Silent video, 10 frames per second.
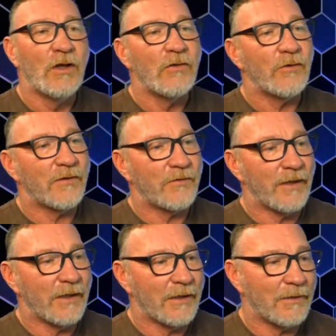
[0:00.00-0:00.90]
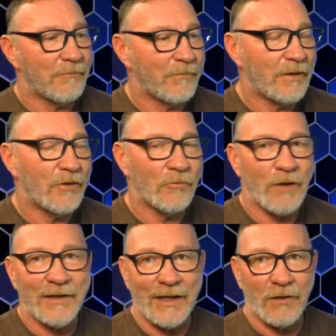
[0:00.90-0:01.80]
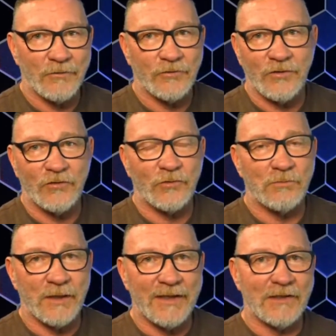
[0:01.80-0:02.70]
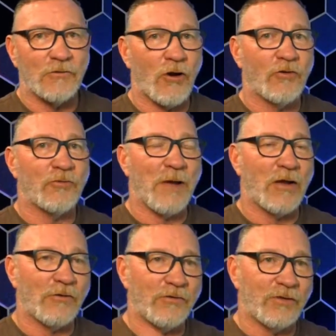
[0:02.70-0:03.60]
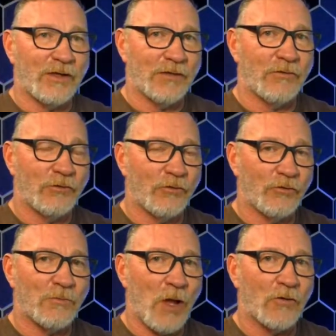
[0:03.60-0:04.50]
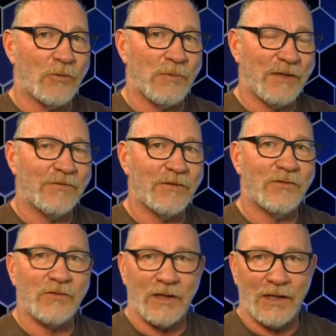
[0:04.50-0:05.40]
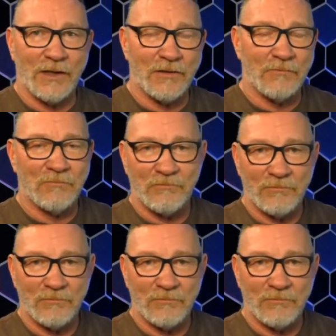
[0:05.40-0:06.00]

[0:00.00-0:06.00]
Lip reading: So let's say, right now it's just splitting large models into smaller pieces and,